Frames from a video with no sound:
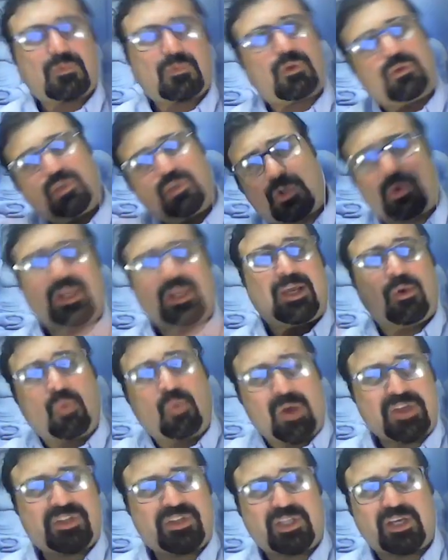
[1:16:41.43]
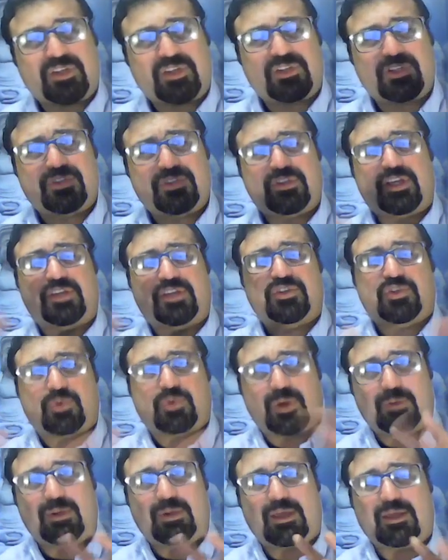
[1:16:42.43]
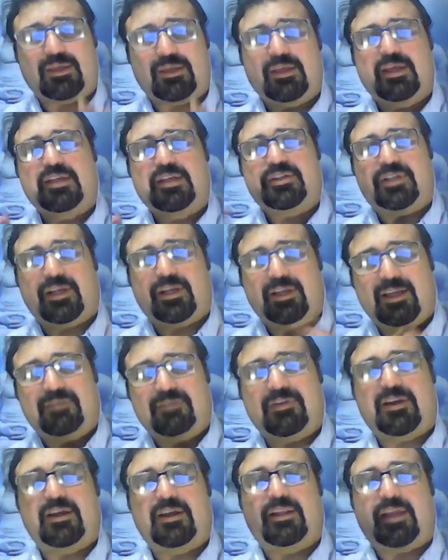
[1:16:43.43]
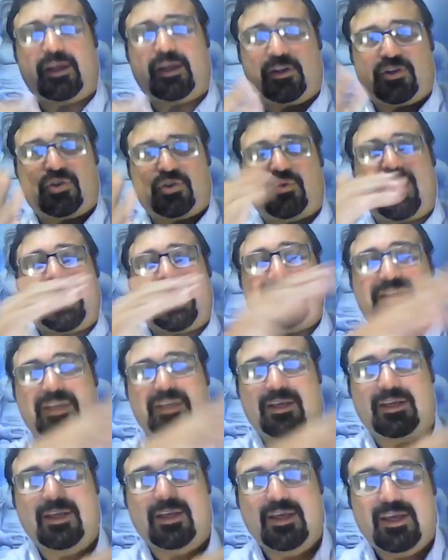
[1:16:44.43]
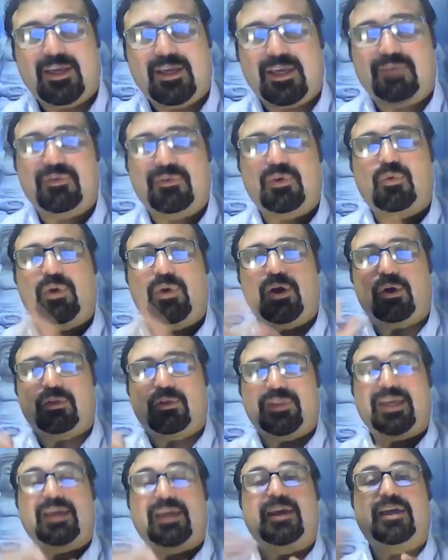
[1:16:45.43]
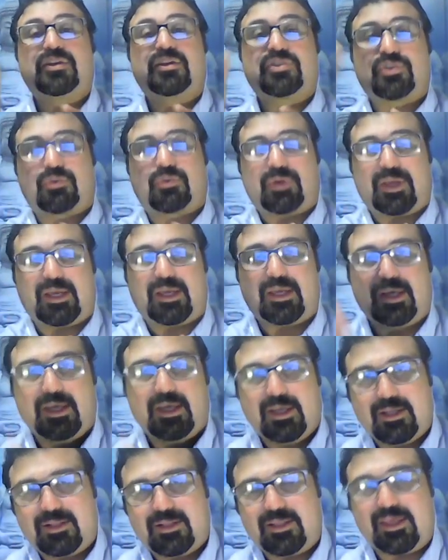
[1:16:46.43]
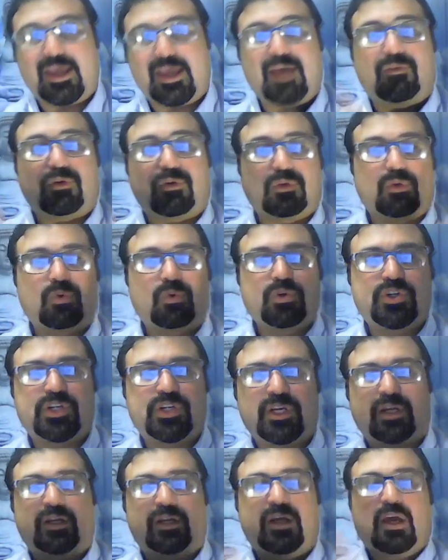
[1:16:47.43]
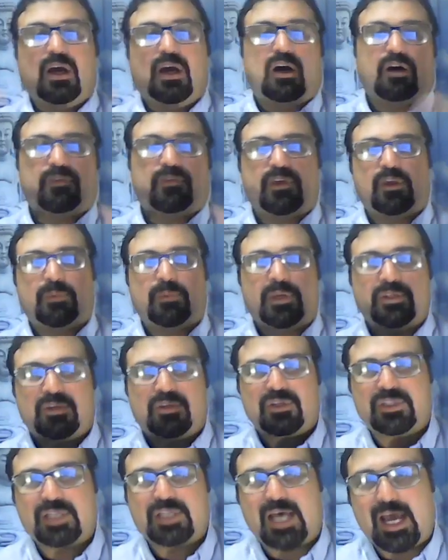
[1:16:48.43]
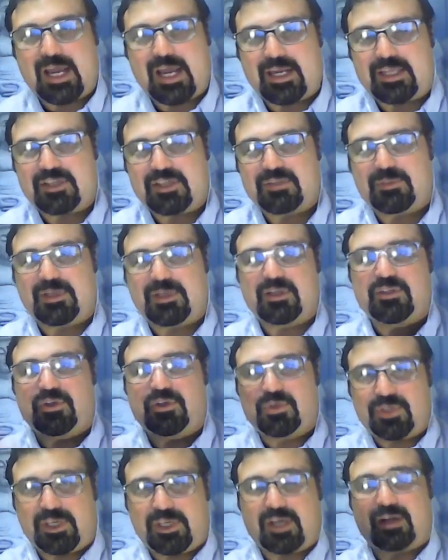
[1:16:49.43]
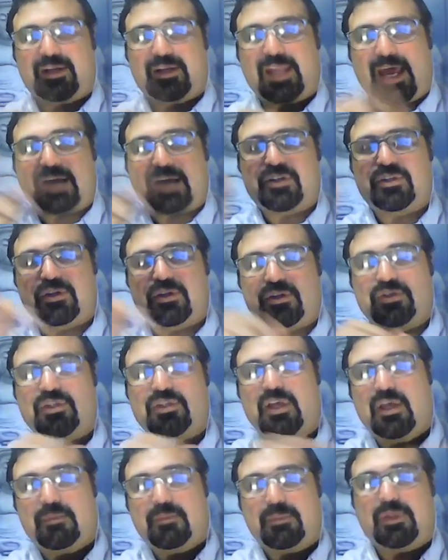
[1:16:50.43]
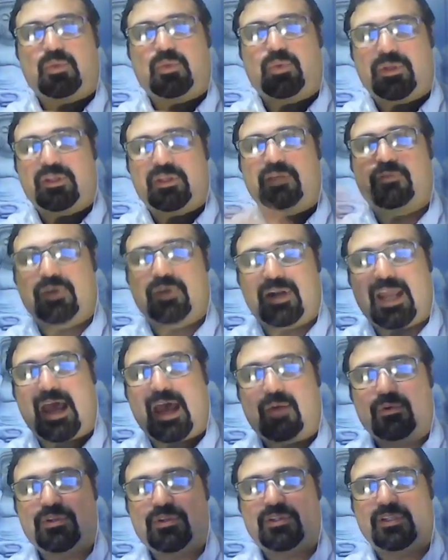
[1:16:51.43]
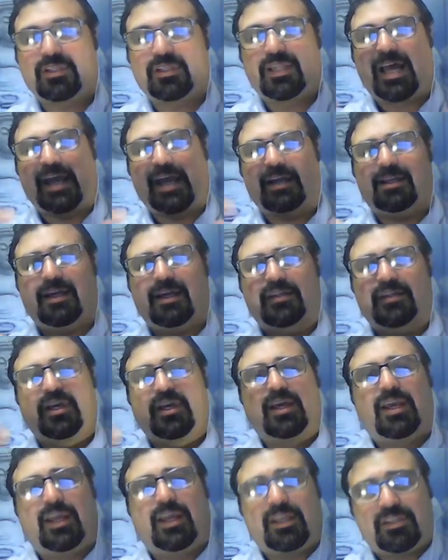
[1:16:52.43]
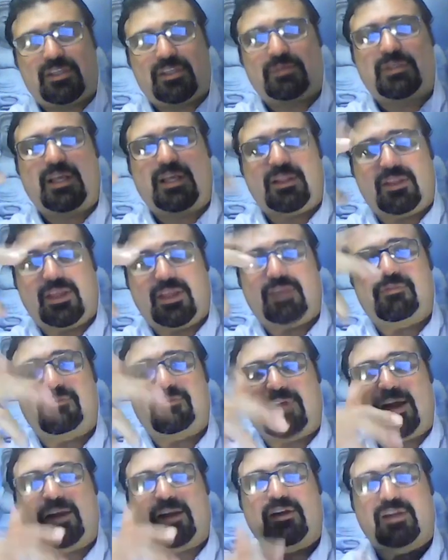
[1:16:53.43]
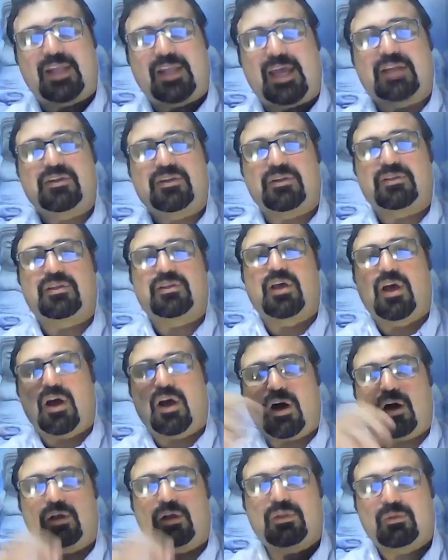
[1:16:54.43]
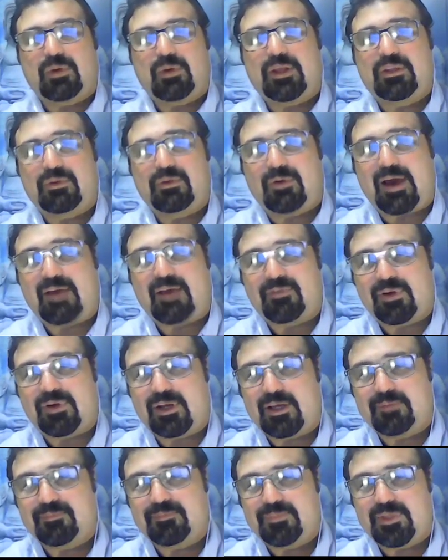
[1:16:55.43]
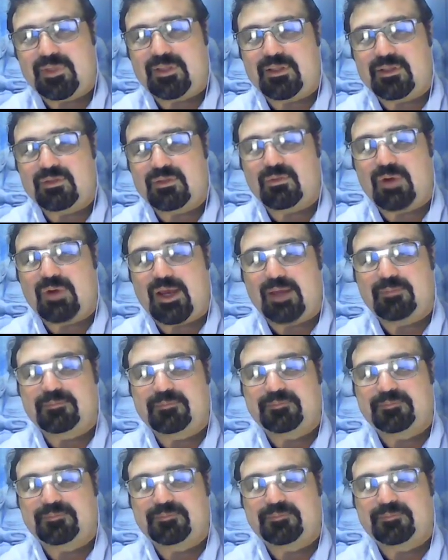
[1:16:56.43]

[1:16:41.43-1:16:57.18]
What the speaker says: So linguistics is extremely significant in tracing, if you will, the history, the evolution of human societies, because you see connections between different languages and dialects, and it seems that they find connections all the way to Africa in this way.